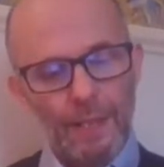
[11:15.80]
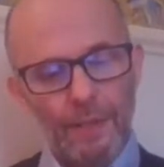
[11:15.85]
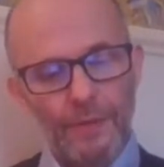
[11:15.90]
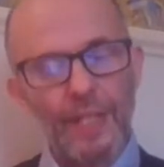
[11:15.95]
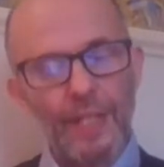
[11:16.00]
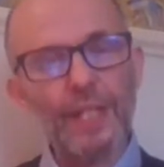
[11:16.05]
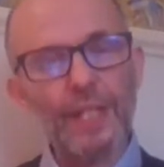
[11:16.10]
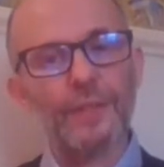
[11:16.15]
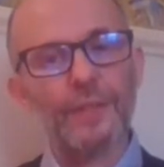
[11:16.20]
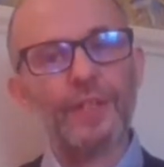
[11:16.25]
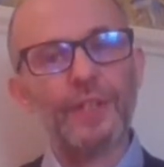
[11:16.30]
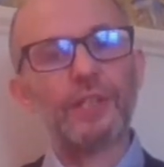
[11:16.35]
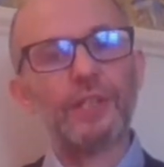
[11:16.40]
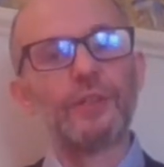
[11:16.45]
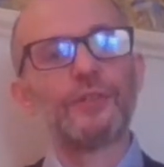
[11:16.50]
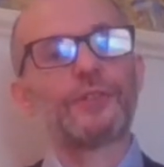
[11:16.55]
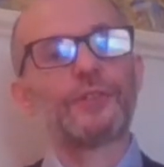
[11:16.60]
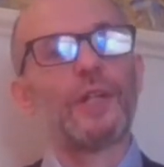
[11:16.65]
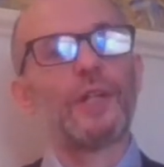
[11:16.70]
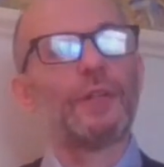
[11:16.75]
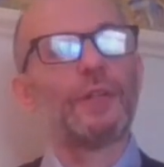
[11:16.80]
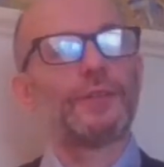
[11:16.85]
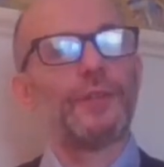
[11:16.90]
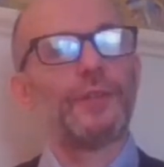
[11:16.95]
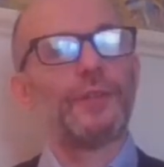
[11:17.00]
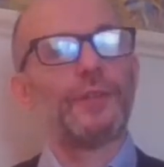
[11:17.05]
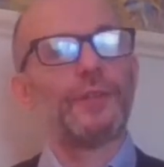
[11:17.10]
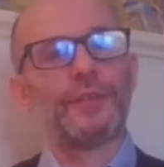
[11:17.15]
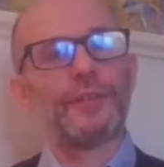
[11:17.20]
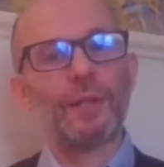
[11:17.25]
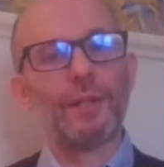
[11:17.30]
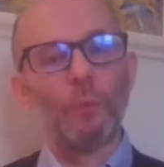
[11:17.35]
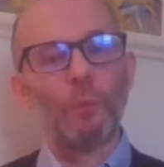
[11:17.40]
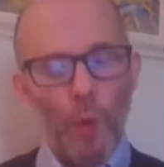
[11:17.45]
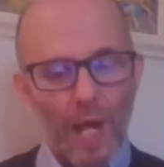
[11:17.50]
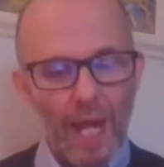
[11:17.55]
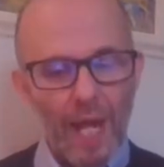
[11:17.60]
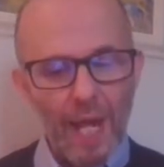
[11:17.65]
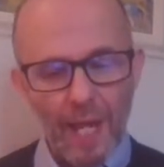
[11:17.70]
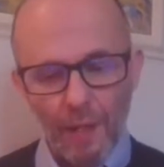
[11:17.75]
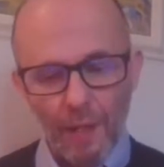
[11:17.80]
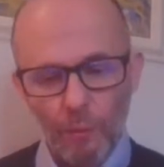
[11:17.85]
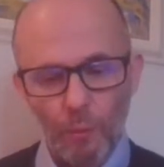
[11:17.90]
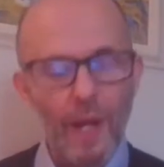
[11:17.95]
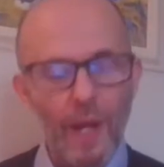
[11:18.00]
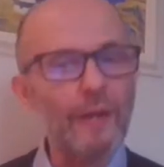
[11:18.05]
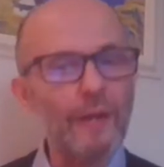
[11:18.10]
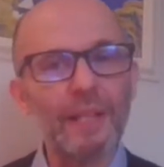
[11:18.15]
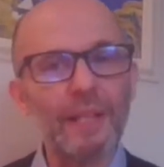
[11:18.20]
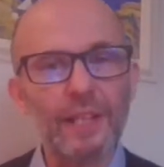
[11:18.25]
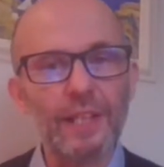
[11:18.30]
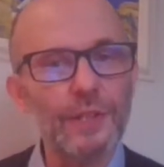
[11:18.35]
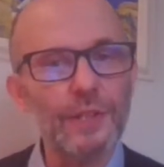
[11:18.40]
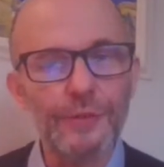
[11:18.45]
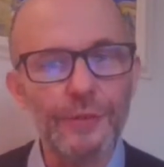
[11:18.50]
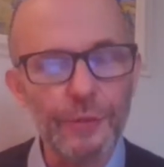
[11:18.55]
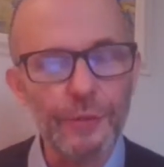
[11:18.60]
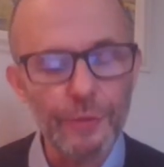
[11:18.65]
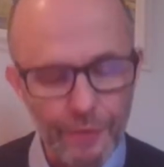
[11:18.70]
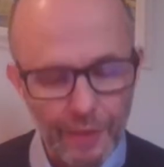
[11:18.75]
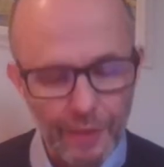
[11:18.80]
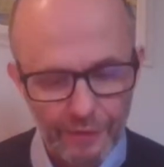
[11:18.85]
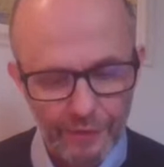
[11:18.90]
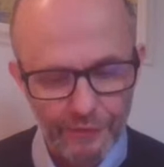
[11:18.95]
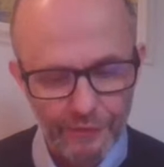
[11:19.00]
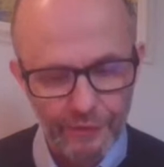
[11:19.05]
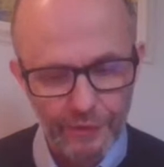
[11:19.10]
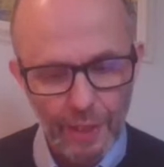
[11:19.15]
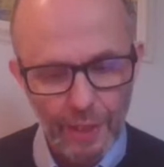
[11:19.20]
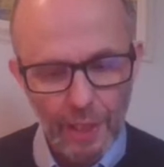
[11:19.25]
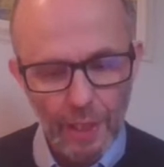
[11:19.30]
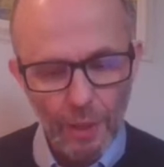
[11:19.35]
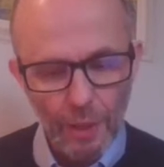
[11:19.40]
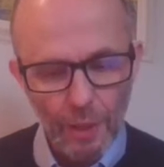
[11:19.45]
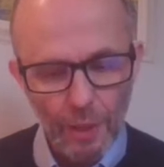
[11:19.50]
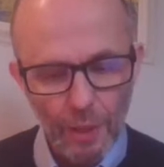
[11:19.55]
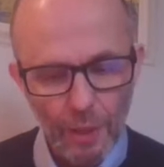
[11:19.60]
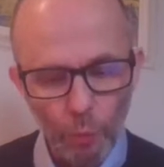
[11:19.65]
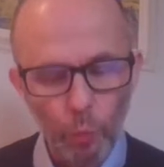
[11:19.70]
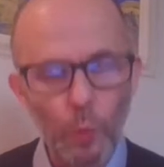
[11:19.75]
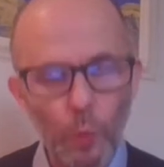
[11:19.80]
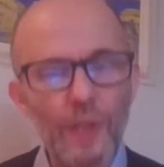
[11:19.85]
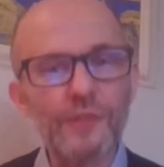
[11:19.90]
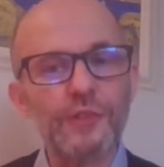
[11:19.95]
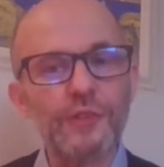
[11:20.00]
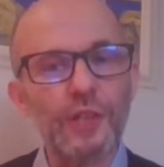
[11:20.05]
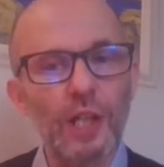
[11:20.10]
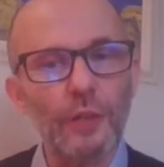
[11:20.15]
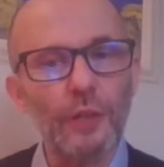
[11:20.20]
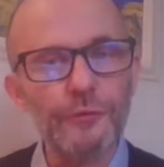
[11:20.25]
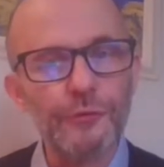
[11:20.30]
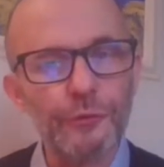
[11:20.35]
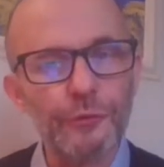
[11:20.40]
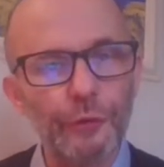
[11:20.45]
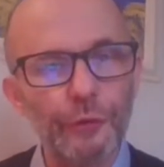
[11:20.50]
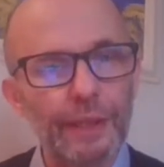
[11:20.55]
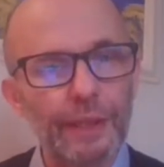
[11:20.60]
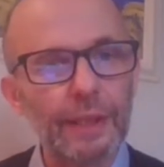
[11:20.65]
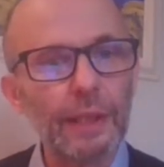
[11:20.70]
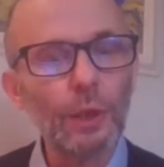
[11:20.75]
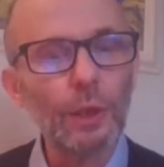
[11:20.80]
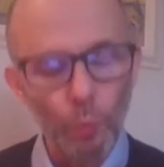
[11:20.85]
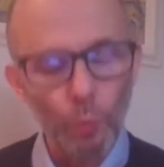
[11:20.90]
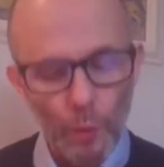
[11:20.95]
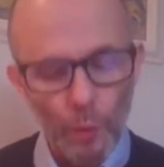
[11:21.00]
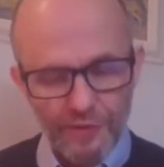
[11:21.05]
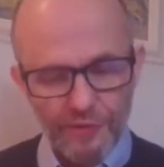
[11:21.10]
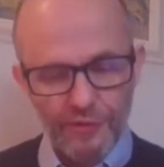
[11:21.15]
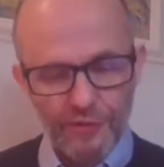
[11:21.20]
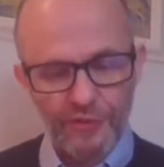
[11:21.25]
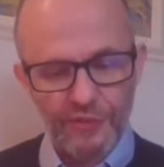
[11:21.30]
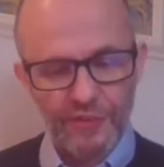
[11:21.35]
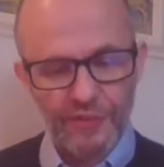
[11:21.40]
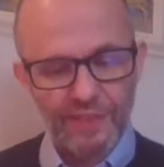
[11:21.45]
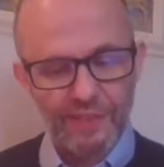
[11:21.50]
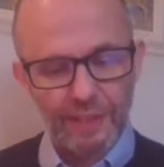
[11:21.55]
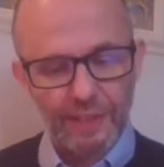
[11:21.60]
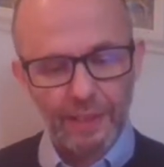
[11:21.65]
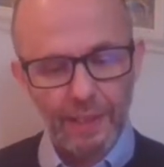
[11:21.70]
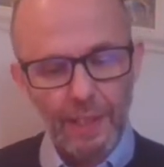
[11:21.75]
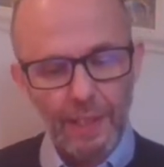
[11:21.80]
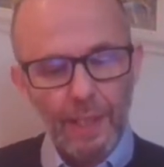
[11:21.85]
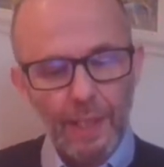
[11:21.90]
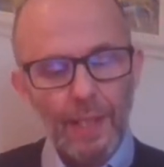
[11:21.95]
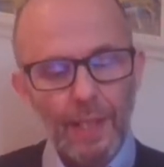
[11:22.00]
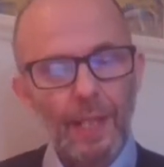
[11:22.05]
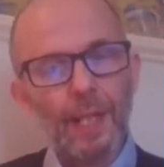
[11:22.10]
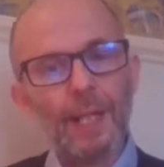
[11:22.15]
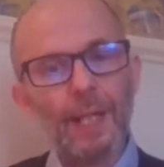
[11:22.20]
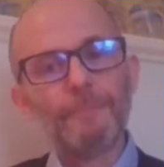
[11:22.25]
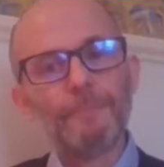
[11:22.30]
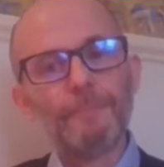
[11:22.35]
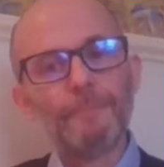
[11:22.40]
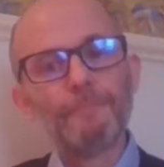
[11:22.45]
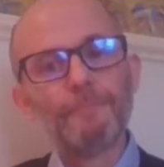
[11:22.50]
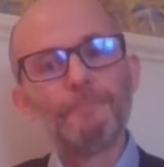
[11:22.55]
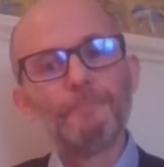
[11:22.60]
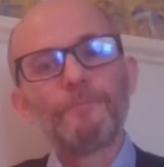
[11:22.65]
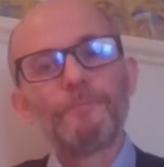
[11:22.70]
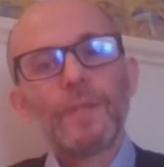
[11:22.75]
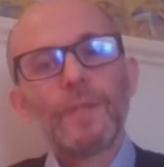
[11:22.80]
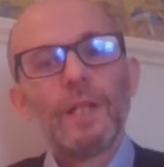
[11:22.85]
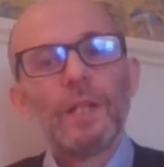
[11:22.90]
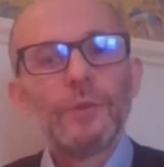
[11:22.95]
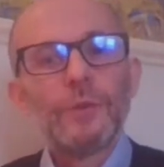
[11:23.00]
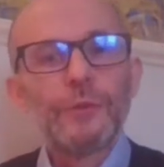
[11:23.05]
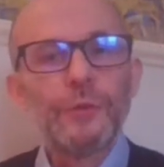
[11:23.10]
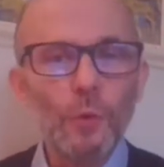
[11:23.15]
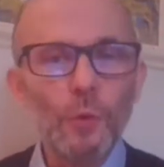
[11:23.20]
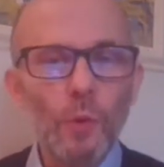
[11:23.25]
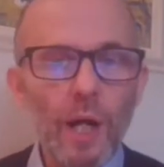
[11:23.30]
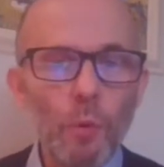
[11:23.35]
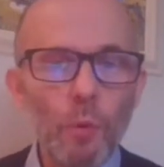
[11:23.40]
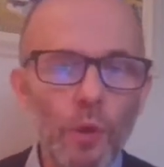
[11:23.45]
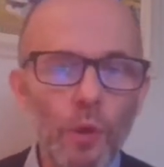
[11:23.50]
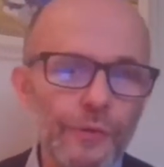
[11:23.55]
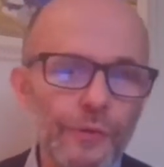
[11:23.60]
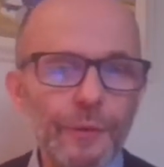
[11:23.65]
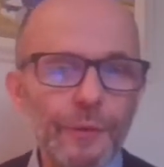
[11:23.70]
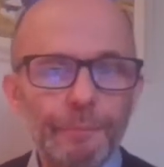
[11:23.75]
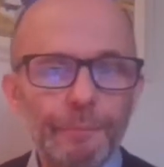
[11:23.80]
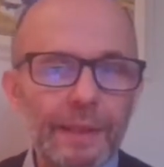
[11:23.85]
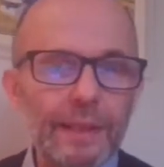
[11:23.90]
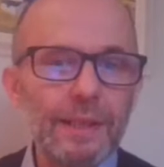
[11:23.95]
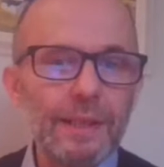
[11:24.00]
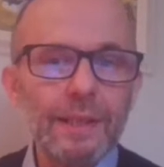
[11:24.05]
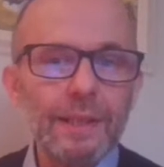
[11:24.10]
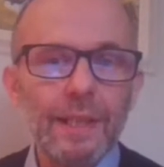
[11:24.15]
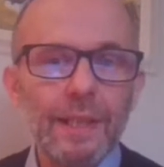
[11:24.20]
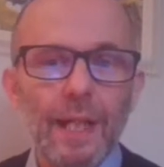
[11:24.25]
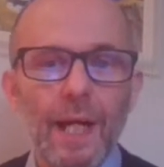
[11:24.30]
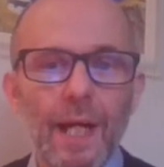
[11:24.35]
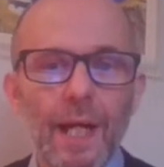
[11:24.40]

then I think you start to think, where am I going to do this? Which country, which city? Do I want to be